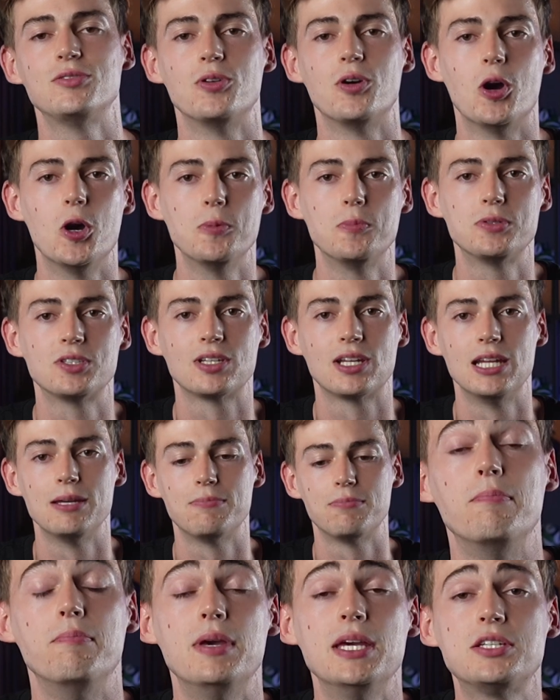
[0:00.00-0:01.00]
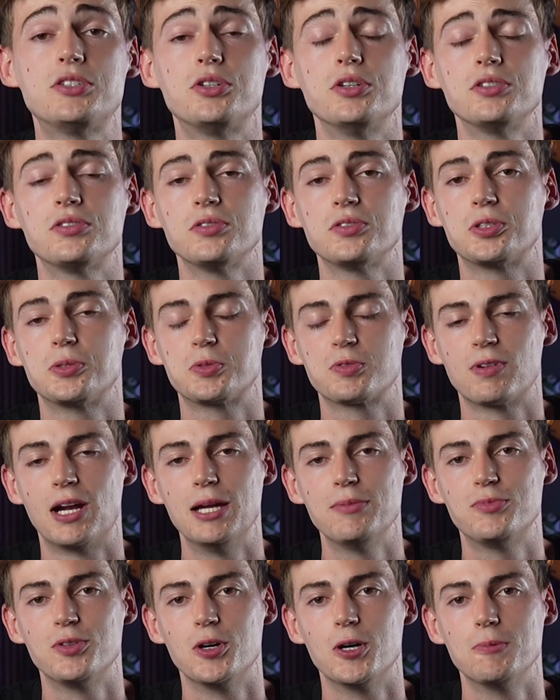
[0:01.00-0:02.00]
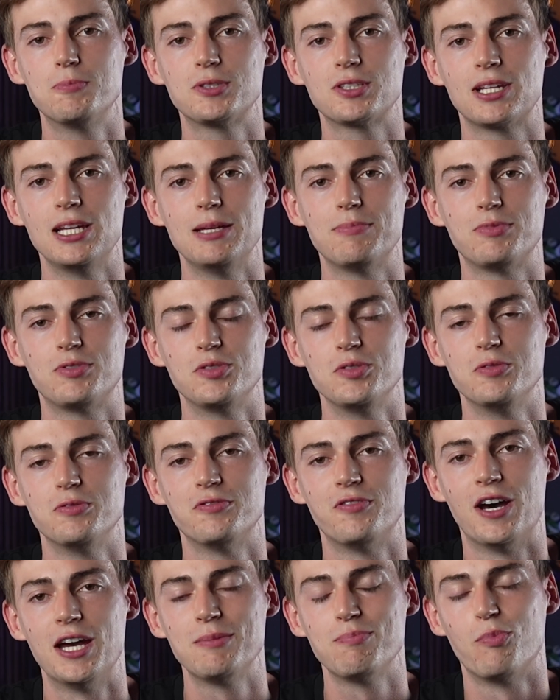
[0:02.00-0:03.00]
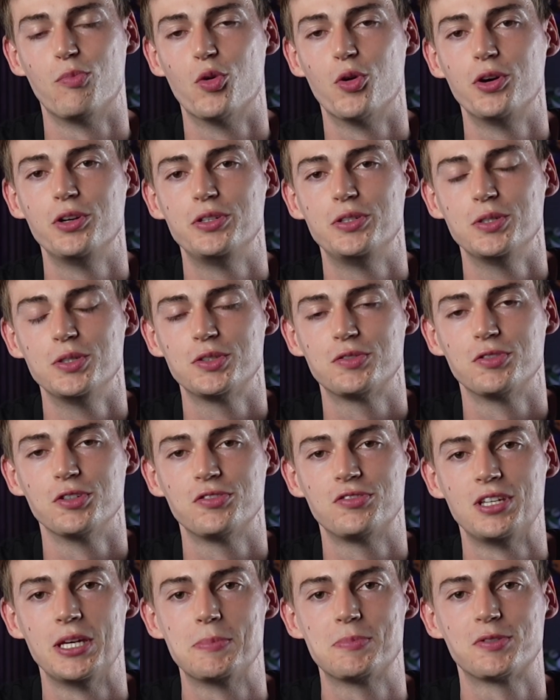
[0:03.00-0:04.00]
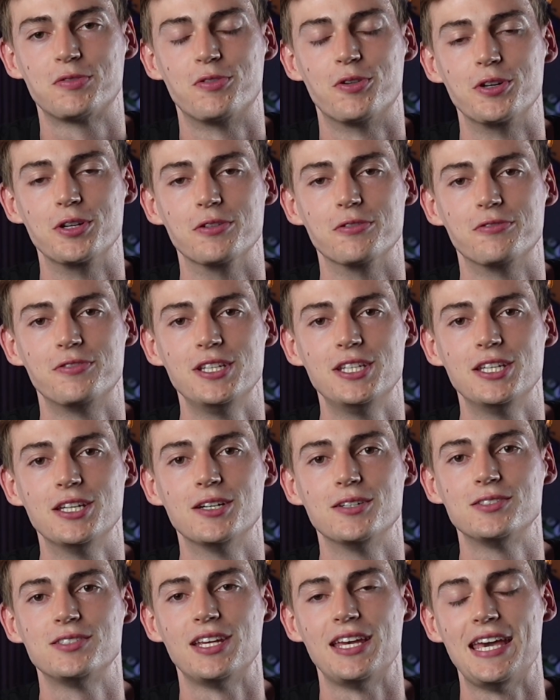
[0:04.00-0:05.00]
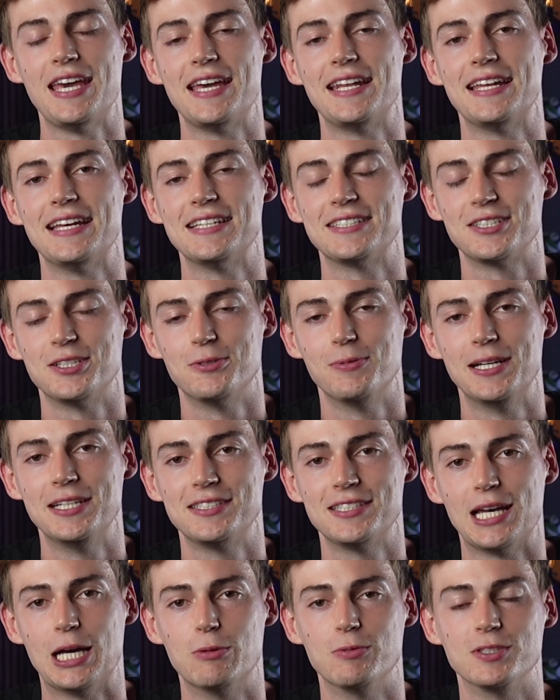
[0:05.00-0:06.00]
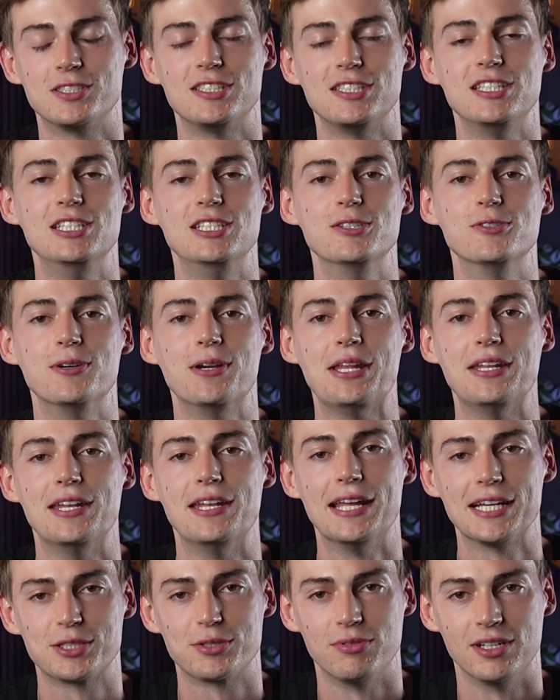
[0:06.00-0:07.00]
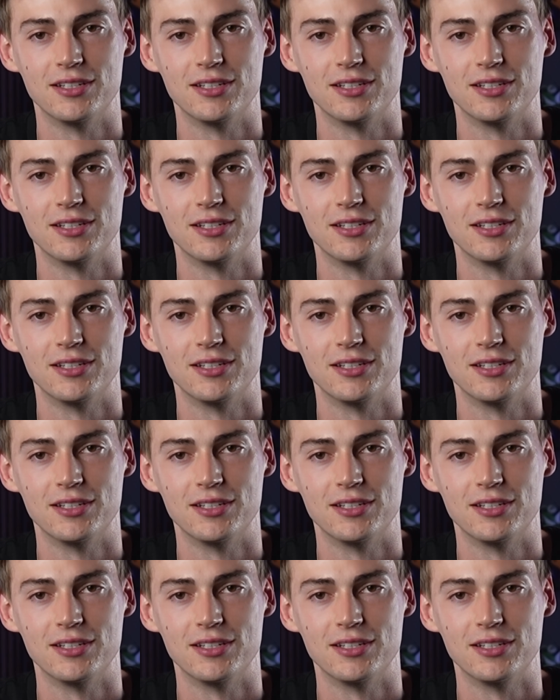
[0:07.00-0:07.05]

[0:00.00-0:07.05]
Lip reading: to OpsClip. Make sure to subscribe to OpsClip to find more useful tips for your videos. And as always, I will see you in the next